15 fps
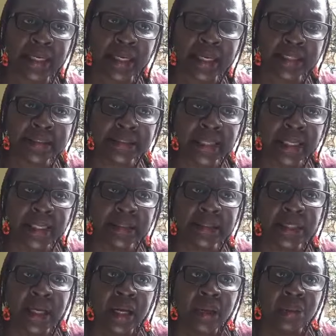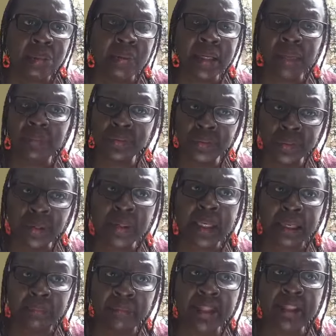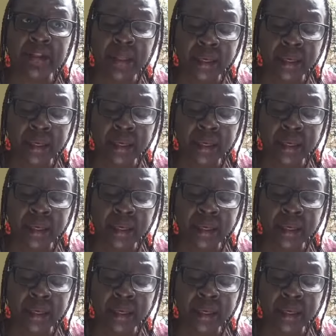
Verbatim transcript: Like I said, when I was younger, I really,